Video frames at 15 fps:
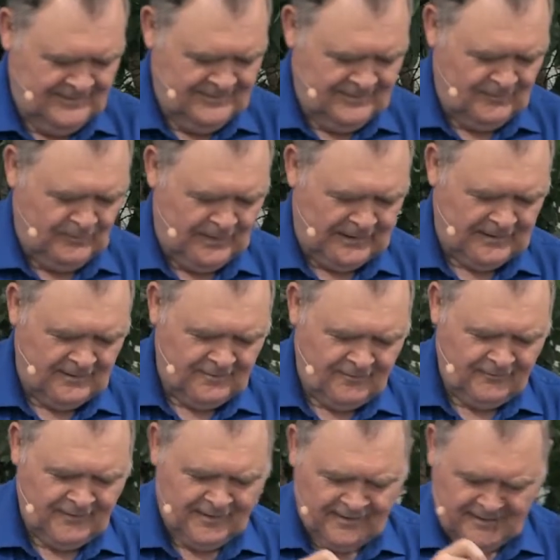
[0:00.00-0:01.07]
You're picking
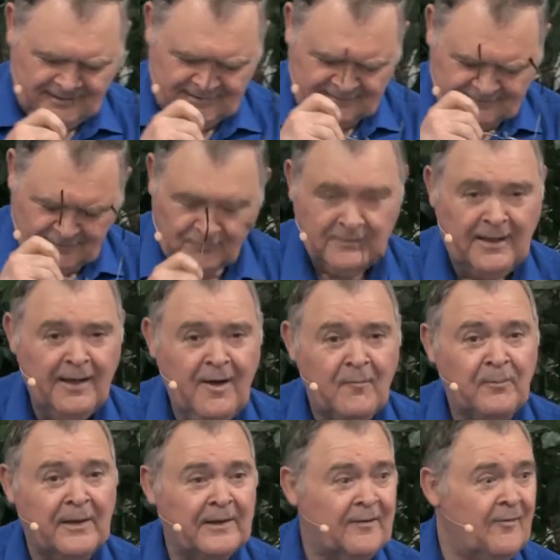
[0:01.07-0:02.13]
on the ladies. Okay, I'll
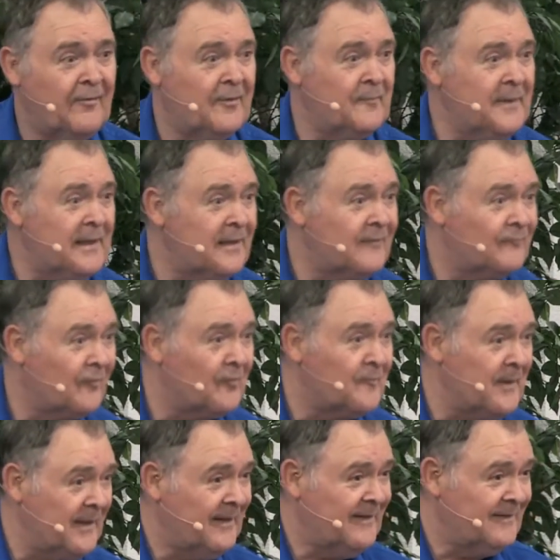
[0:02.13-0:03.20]
pick on the men for a
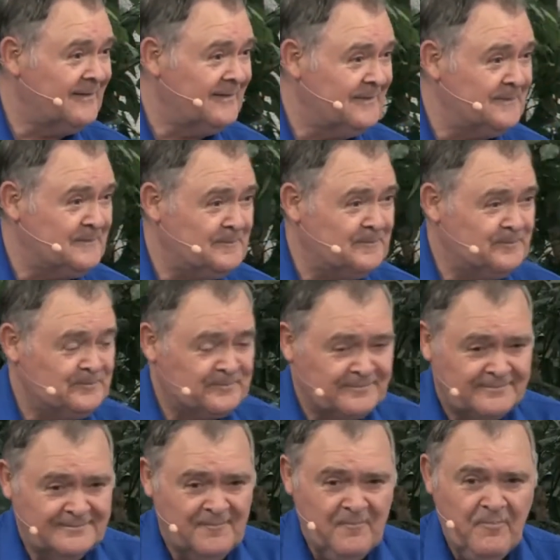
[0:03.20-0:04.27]
minute.
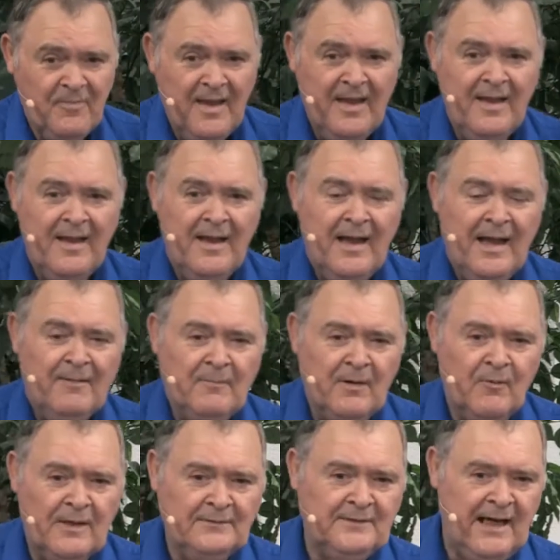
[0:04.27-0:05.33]
I mean,
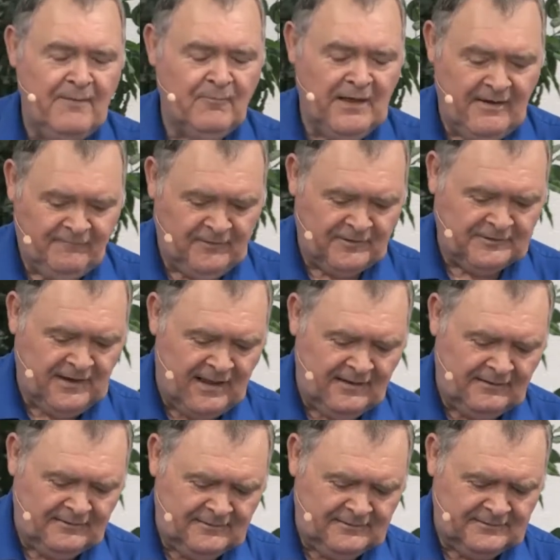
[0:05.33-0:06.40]
one time when I first
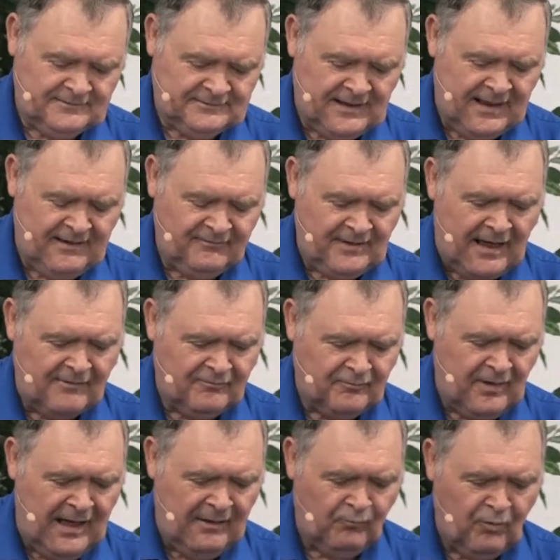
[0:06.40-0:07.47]
got saved,
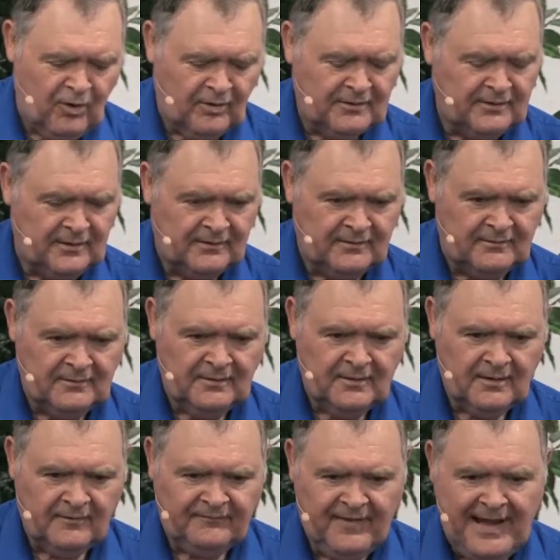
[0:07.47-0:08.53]
I worked at
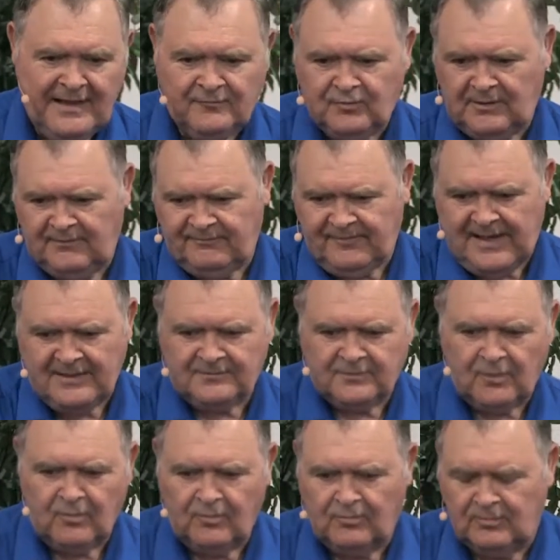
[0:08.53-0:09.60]
a factory,
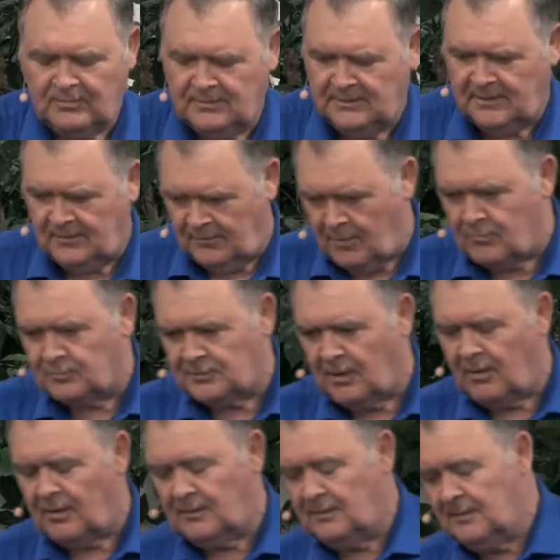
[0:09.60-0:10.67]
Fasco, here in
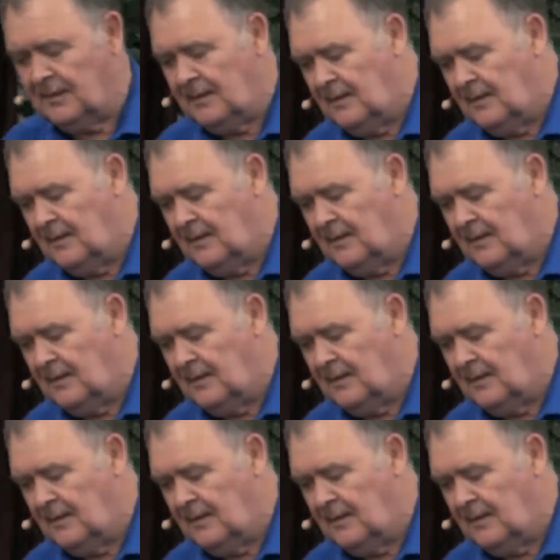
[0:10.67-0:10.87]
Ozark.